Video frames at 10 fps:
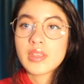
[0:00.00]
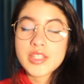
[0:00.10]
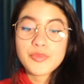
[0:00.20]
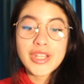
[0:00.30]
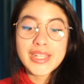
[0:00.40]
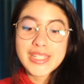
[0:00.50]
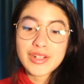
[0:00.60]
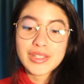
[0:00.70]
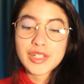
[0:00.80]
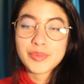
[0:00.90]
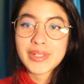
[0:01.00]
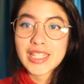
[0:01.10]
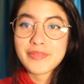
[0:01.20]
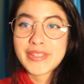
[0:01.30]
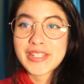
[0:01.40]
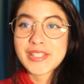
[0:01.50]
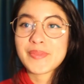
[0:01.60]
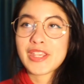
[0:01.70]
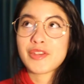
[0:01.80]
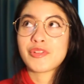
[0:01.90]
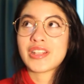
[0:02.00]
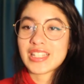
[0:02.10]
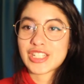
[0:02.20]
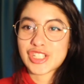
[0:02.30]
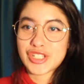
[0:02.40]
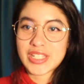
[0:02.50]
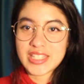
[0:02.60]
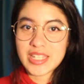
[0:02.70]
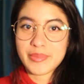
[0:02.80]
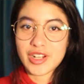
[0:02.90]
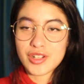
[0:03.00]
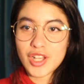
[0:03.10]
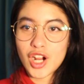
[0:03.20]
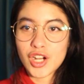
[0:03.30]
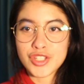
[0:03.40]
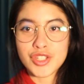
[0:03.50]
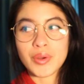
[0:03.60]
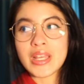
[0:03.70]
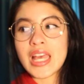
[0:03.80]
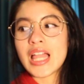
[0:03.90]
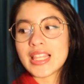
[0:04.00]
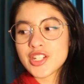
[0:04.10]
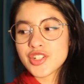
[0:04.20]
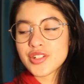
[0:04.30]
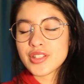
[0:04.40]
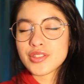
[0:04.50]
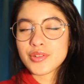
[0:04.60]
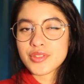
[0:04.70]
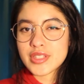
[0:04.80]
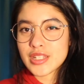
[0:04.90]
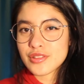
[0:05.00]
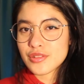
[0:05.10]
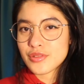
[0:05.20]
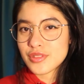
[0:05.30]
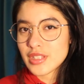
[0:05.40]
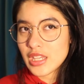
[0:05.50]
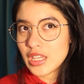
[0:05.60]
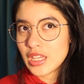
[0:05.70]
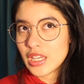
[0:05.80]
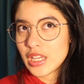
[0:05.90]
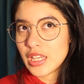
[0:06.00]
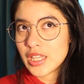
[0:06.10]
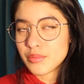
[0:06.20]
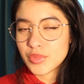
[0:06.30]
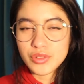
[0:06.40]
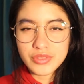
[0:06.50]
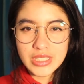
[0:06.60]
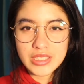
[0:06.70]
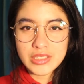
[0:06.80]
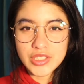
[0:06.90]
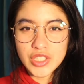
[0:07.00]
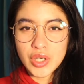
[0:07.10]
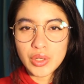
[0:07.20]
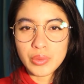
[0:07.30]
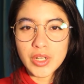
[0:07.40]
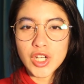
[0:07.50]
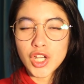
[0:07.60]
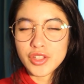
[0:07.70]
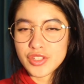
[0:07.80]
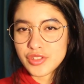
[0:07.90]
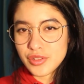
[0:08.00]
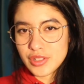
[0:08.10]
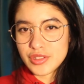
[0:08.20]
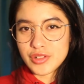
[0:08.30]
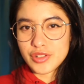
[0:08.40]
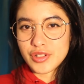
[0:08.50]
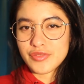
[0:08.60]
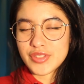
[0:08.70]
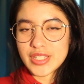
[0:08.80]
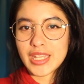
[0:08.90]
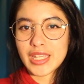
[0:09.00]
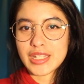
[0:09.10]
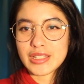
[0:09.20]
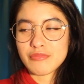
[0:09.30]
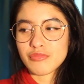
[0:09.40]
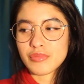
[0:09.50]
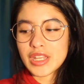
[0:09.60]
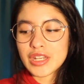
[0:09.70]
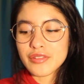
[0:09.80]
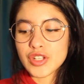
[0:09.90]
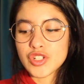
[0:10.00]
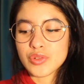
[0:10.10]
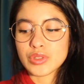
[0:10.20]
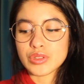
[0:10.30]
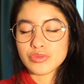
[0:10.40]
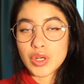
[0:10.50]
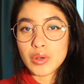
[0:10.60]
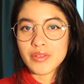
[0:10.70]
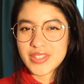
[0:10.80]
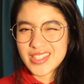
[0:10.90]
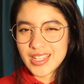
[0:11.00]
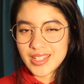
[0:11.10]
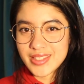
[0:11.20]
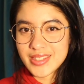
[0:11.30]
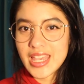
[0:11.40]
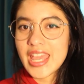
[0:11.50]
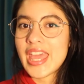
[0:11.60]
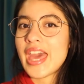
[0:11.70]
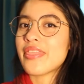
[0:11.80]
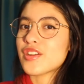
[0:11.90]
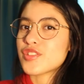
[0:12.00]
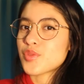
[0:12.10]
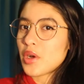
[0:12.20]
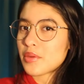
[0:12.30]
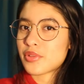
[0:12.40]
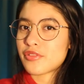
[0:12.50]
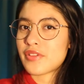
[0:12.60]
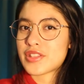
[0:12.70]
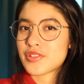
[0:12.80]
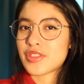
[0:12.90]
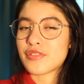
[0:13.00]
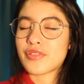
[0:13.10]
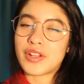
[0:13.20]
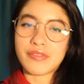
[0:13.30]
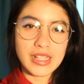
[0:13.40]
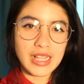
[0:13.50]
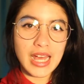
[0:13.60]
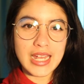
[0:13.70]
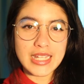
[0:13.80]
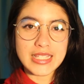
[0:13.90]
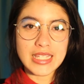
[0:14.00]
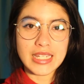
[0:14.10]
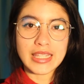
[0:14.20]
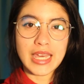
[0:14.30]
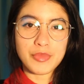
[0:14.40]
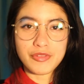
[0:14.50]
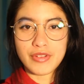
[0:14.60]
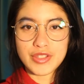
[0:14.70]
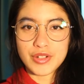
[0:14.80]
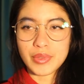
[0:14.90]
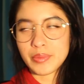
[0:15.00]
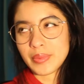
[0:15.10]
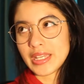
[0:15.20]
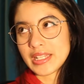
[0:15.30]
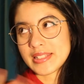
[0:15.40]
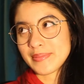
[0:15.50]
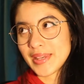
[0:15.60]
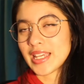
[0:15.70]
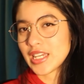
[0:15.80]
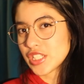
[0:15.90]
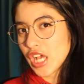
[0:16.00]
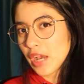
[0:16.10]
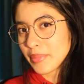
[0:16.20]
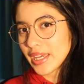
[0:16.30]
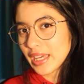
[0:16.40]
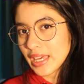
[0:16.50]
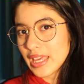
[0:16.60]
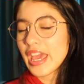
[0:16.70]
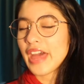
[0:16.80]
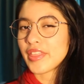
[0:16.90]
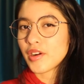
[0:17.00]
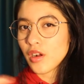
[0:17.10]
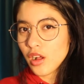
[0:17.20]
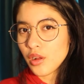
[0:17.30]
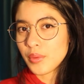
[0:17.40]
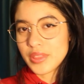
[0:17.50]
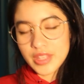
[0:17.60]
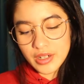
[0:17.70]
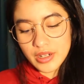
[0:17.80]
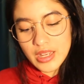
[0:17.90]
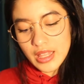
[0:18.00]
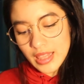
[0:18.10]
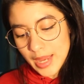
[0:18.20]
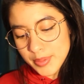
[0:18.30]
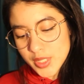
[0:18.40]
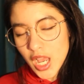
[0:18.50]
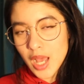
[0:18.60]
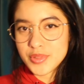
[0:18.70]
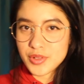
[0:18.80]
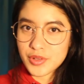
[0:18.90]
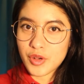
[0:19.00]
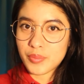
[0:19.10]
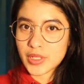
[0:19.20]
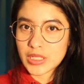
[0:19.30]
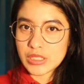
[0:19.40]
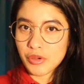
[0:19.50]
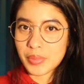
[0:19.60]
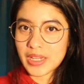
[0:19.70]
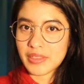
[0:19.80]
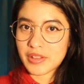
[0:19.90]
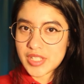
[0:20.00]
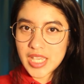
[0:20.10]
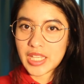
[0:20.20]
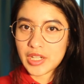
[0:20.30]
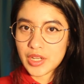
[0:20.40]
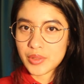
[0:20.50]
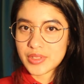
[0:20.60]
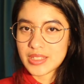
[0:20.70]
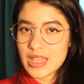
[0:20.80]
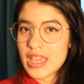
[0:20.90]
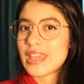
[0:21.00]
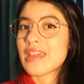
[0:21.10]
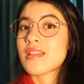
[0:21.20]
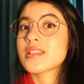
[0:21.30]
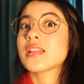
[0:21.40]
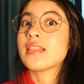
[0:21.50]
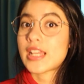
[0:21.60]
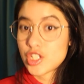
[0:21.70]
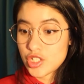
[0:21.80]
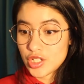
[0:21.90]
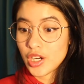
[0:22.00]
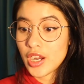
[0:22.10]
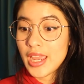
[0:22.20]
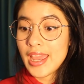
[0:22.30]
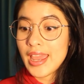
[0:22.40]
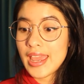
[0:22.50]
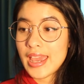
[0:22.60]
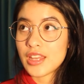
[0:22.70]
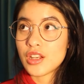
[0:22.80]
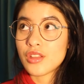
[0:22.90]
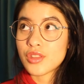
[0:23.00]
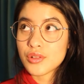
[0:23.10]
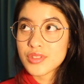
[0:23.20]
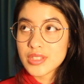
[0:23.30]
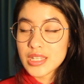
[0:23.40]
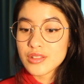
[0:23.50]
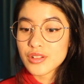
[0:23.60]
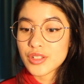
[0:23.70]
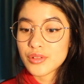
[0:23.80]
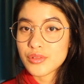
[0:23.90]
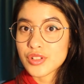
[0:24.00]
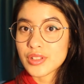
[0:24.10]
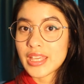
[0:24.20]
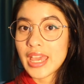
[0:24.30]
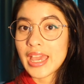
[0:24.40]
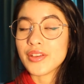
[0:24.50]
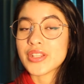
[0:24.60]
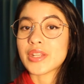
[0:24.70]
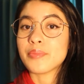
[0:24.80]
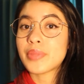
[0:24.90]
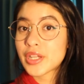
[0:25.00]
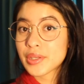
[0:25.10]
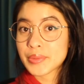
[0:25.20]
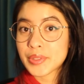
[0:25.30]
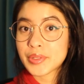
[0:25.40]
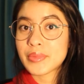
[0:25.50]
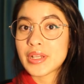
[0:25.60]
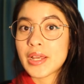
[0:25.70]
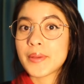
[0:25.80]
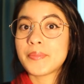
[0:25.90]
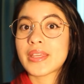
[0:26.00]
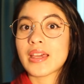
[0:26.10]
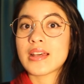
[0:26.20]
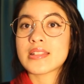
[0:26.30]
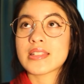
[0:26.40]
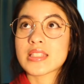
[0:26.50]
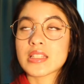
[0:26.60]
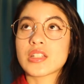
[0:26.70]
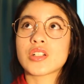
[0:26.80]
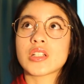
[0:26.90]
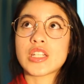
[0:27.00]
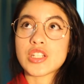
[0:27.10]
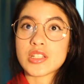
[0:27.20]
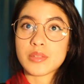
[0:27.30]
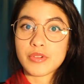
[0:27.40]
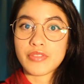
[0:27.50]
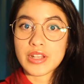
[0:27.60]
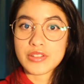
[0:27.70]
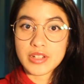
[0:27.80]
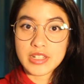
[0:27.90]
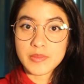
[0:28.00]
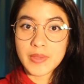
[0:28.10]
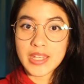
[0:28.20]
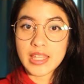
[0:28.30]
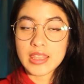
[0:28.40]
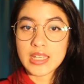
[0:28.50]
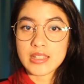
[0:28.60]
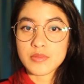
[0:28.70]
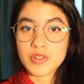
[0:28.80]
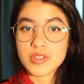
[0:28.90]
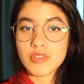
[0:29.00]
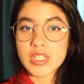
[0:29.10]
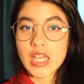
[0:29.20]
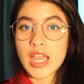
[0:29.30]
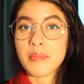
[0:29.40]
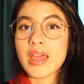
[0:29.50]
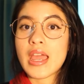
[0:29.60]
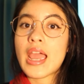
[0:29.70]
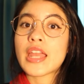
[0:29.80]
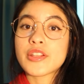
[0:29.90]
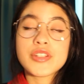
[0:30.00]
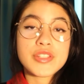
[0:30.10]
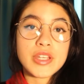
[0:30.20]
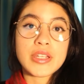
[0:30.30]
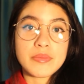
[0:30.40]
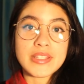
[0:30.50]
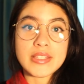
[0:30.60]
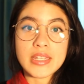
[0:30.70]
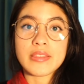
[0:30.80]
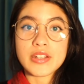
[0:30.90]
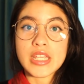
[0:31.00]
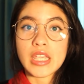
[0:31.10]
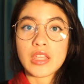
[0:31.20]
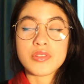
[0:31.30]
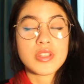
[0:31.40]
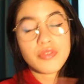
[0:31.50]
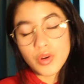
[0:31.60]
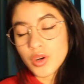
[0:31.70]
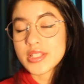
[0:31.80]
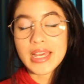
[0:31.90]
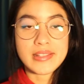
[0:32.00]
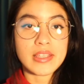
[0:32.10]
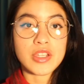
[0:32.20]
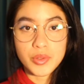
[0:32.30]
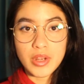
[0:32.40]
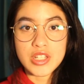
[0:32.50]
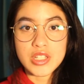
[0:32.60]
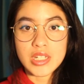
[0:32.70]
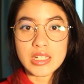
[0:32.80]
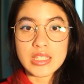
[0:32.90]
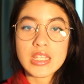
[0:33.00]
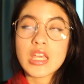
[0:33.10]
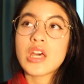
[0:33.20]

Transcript: To break it down a little bit, let me explain what lectures and seminars are. So, lectures is those things you see in movies, you know, where all the students are sort of sitting in an individual row of seats, and there's one professor in the front of the class, and that professor would be explaining a topic, and they're all with their laptops or notebooks open, and they're taking notes. Yeah, that's a lecture. And those things are usually held in a bigger room because it's literally just the professor explaining things most of the time, and you're just going to be sitting there taking notes and, of course, asking your questions.